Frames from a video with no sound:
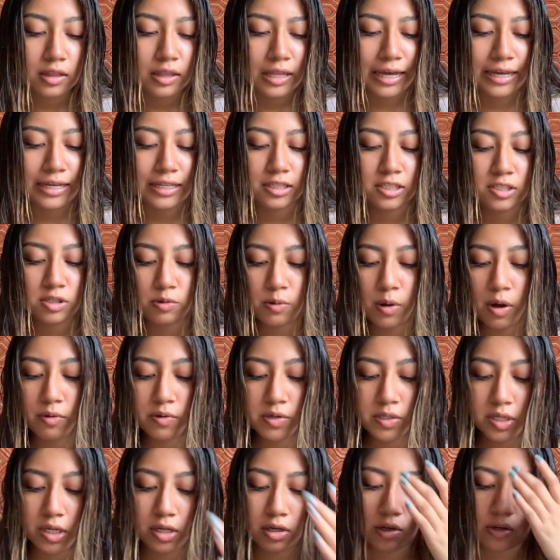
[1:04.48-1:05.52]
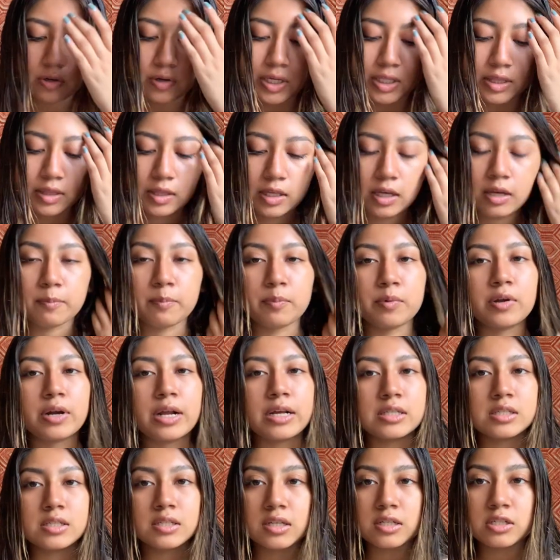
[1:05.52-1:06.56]
like 2 hours ago, I think, but I
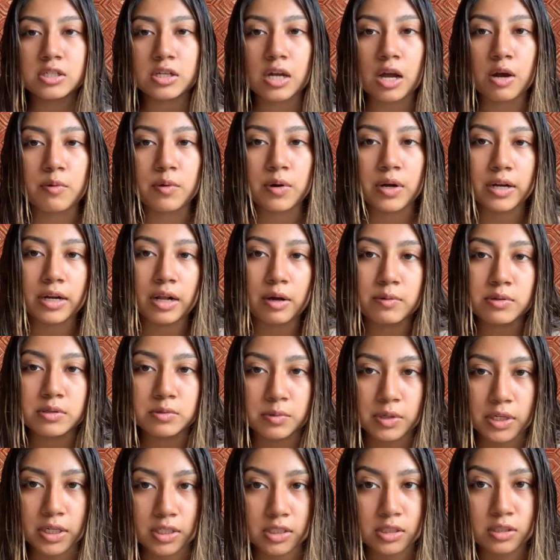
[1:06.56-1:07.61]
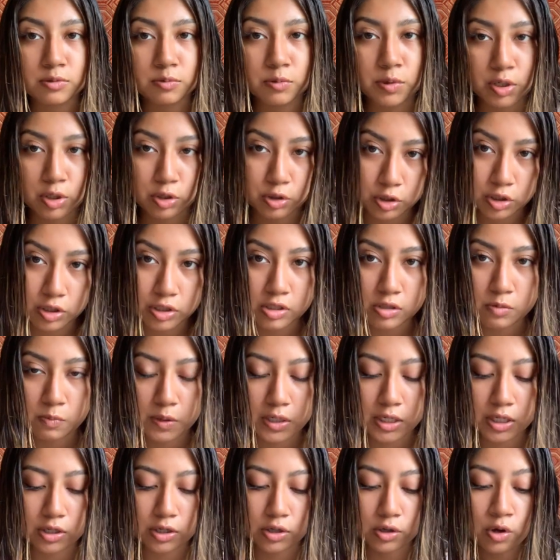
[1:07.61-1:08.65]
took a shower and I was waiting to record this
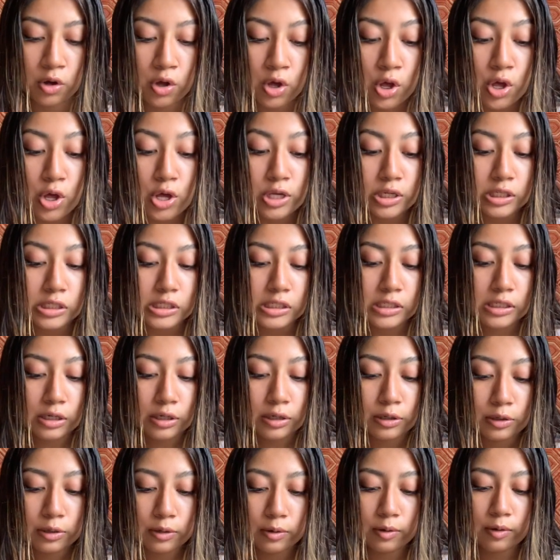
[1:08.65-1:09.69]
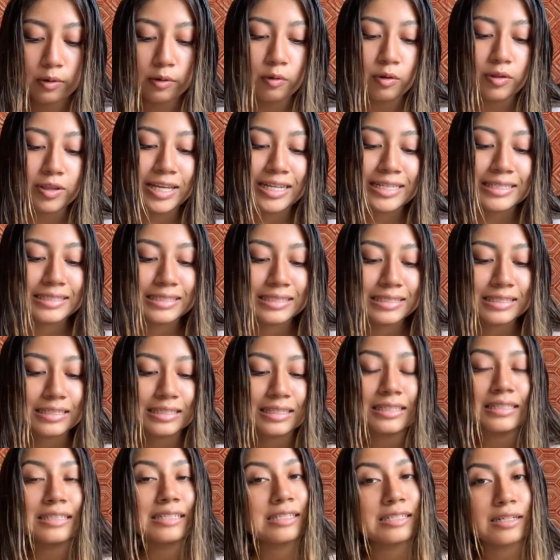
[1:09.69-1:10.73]
video. So let's
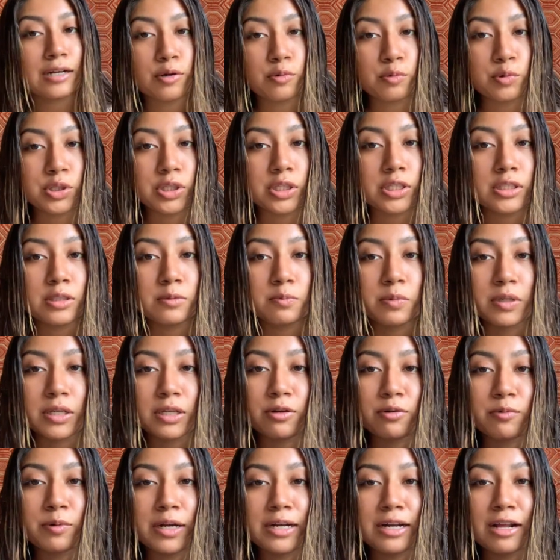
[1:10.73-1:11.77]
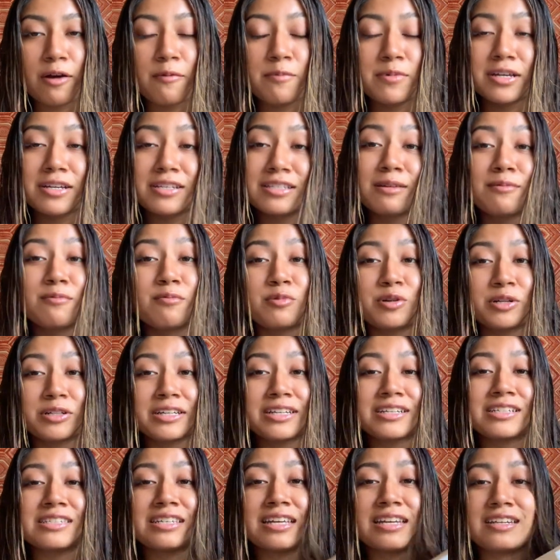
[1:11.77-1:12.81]
start with this video right now because I'm really
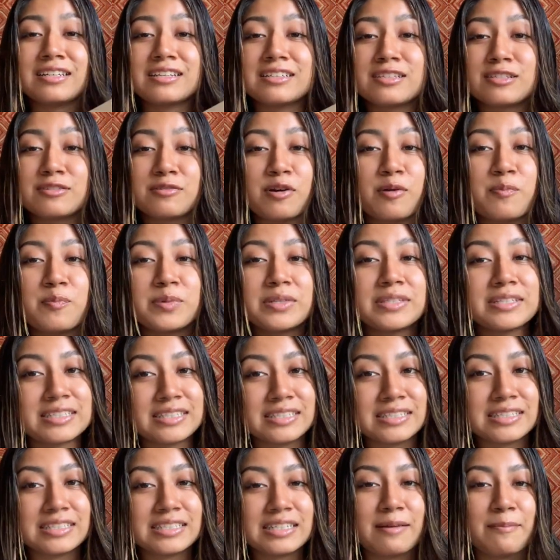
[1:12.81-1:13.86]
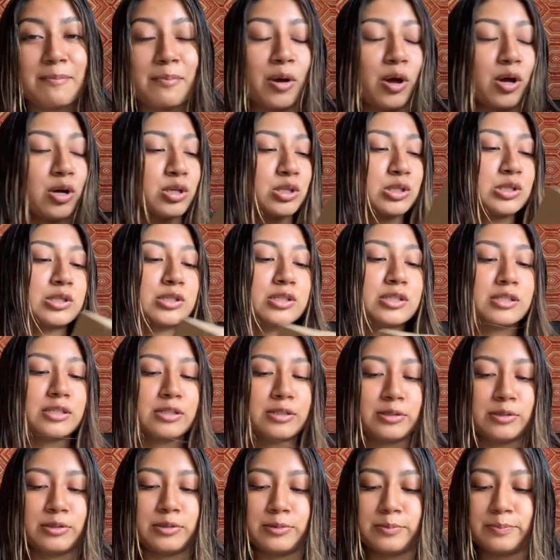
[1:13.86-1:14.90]
excited to open this box.
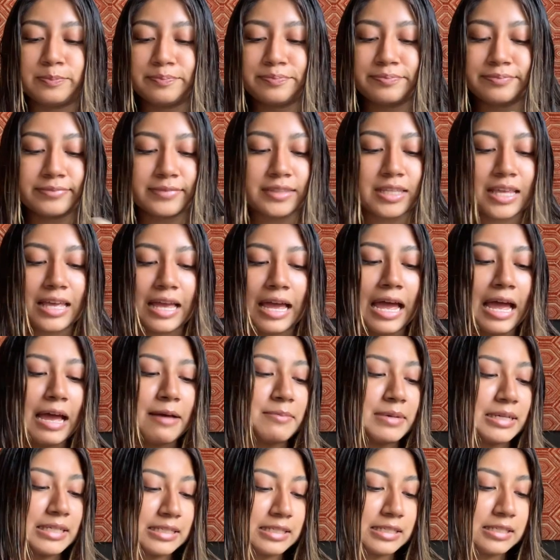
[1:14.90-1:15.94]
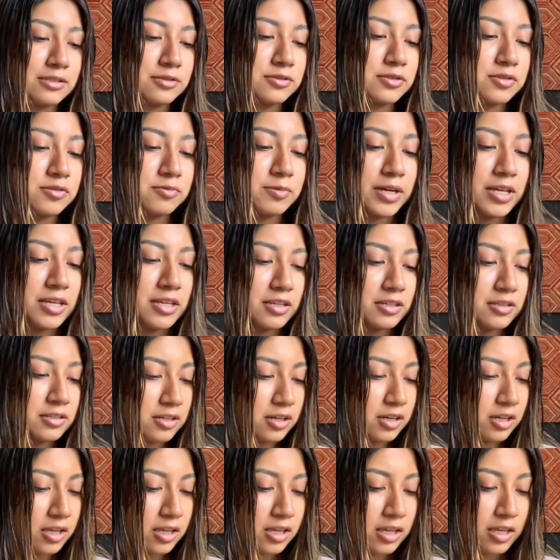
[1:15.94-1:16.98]
So I have my scissors right here,
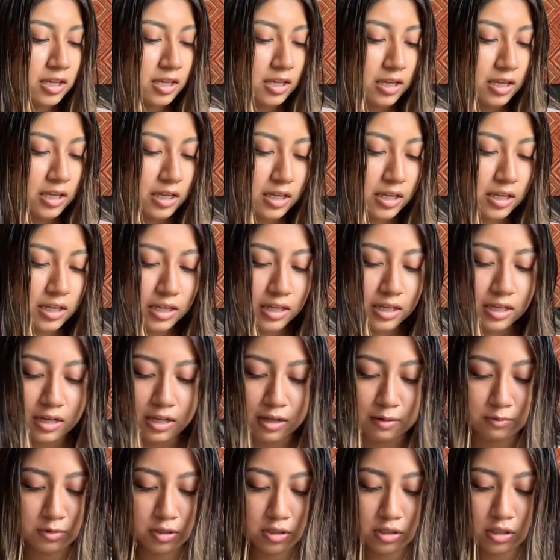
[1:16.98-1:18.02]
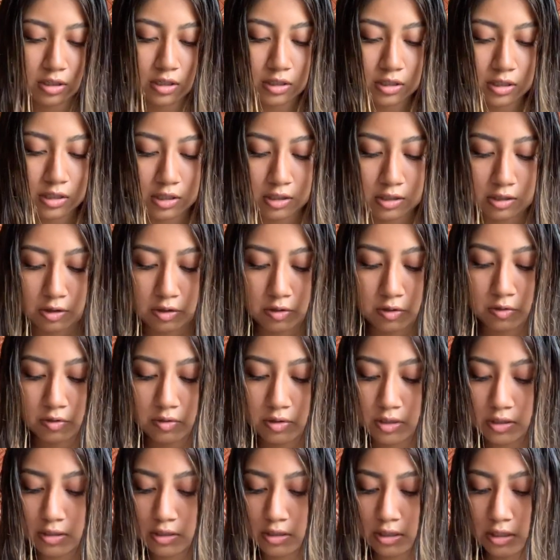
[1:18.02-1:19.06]
and I'm just gonna cut through
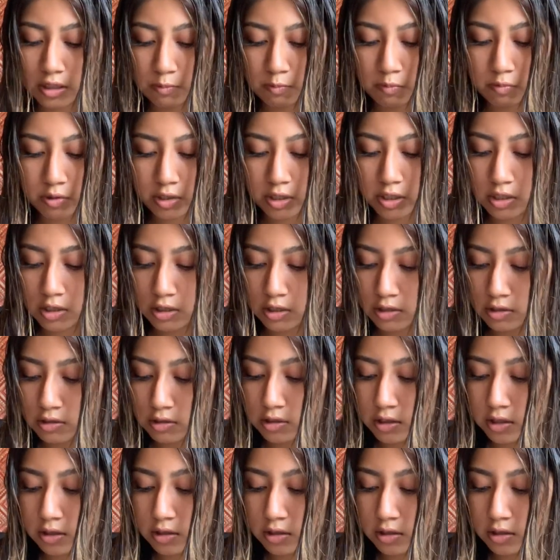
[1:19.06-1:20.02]
the tape right here, I